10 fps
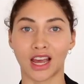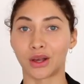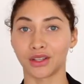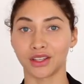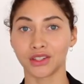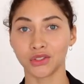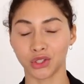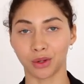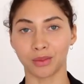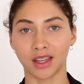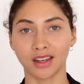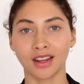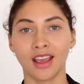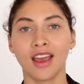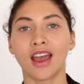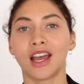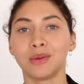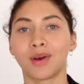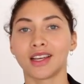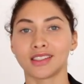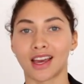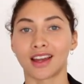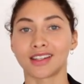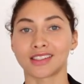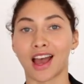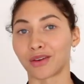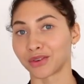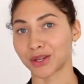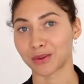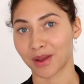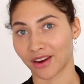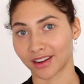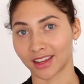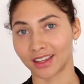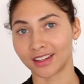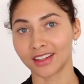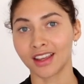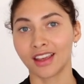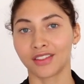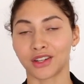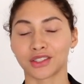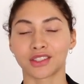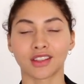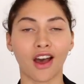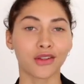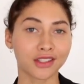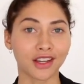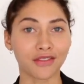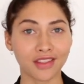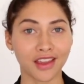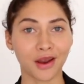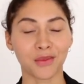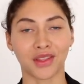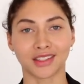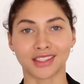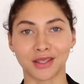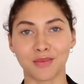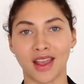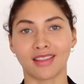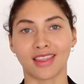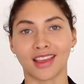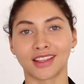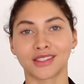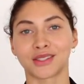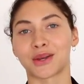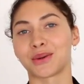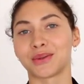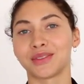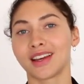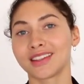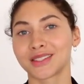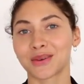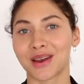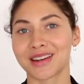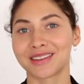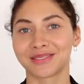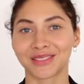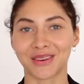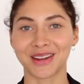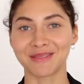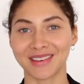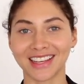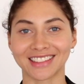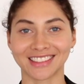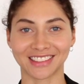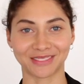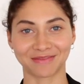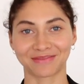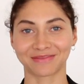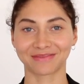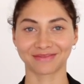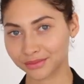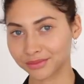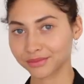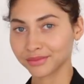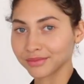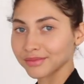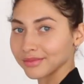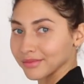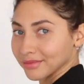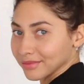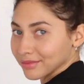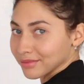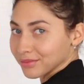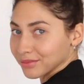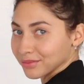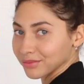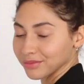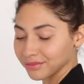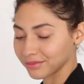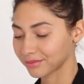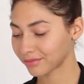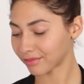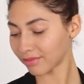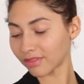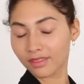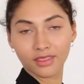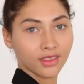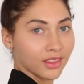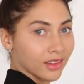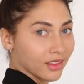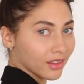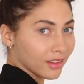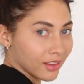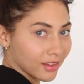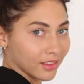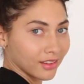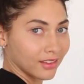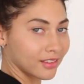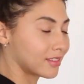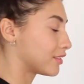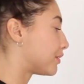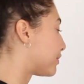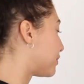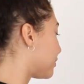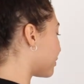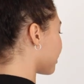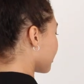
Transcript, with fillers: Italian and German, and my dad is African American. There's other stuff in there, but that's the main thing, so that's quite a, quite a mix. Uh, well, my mom was a model, so I grew up kind of looking at her pictures, and it